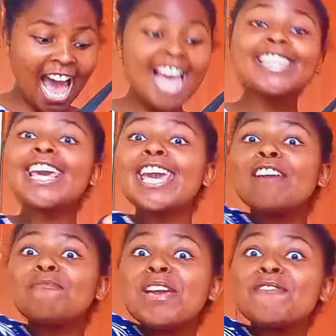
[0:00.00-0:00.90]
And they
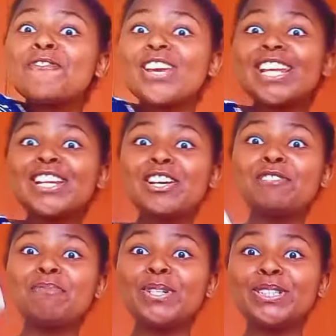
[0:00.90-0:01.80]
gave me a free
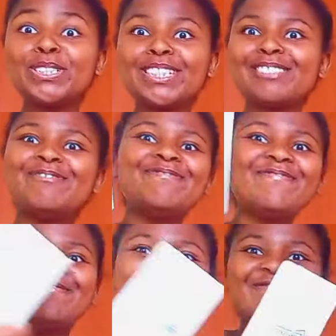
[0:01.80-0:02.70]
notebook.
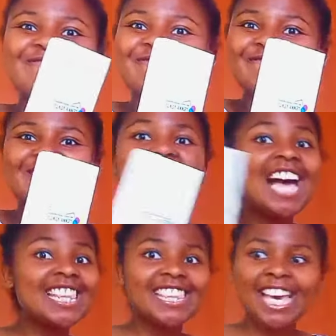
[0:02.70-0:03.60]

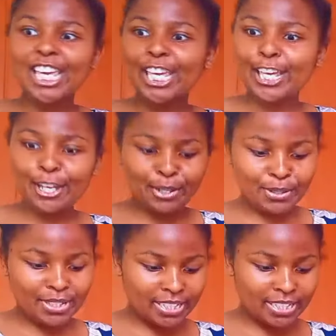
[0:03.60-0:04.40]
Thank you.